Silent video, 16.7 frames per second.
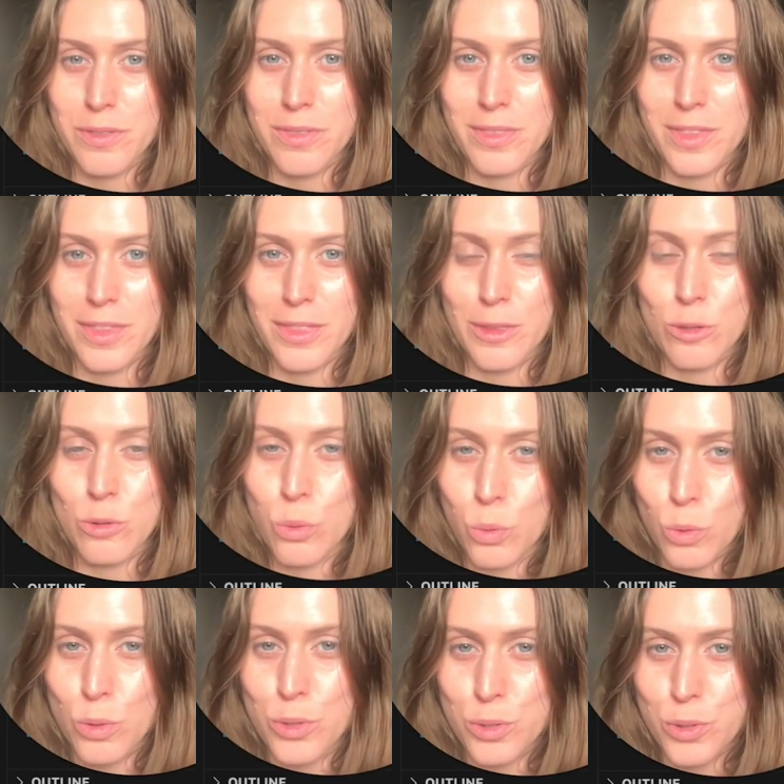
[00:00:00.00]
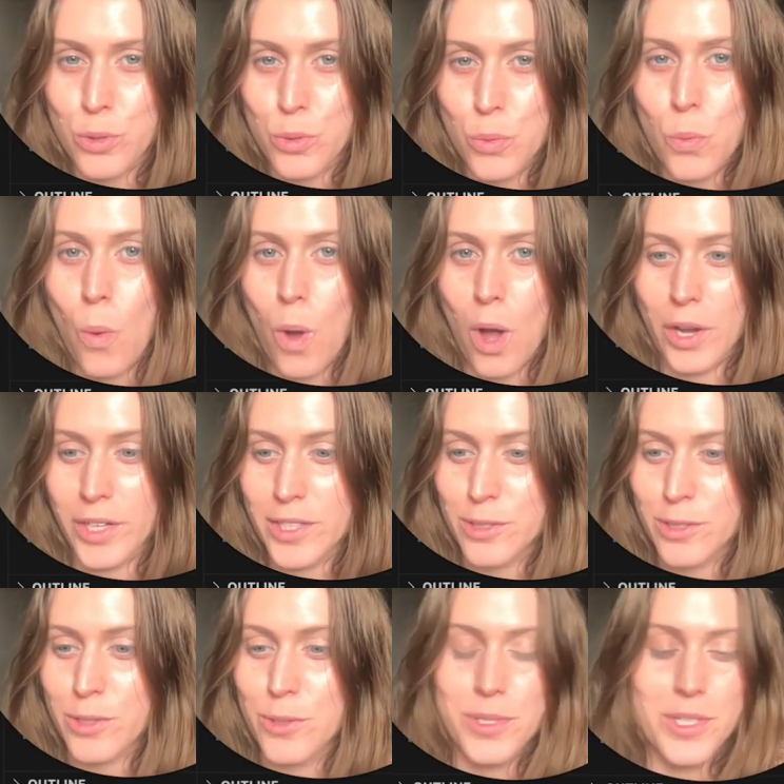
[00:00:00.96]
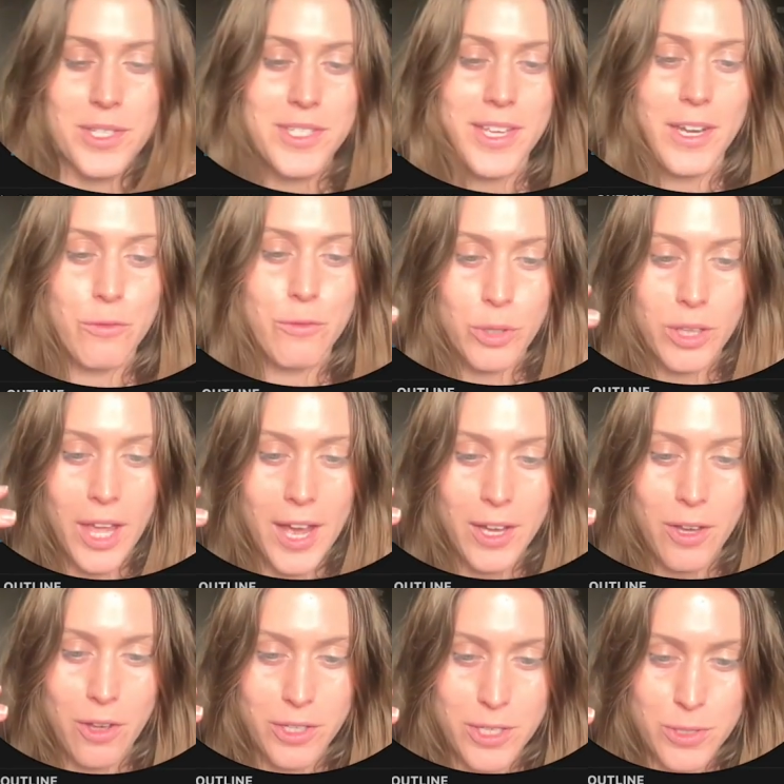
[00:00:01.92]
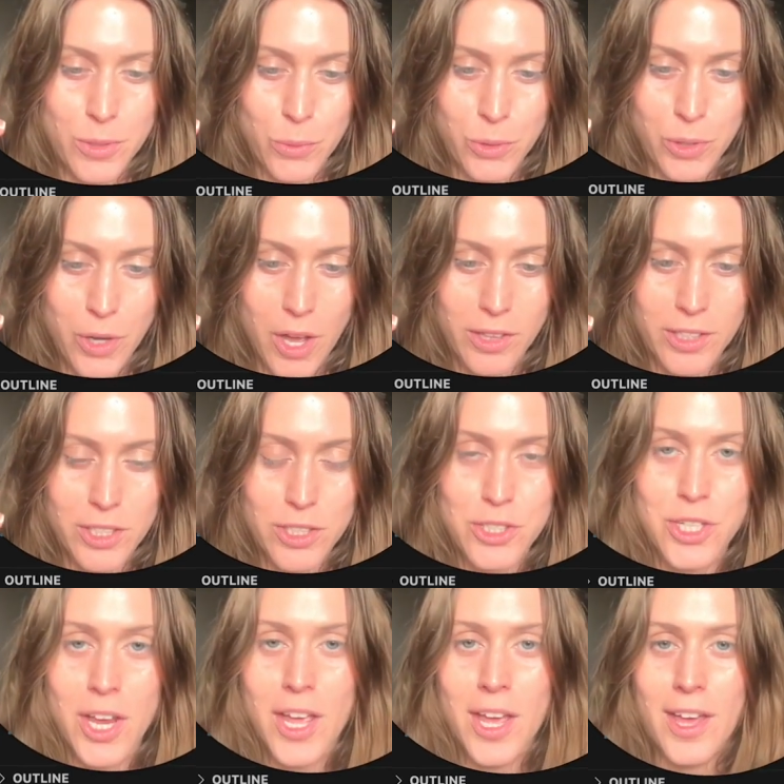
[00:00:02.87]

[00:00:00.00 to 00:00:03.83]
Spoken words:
the tools you want it to use instead of relying on its own knowledge.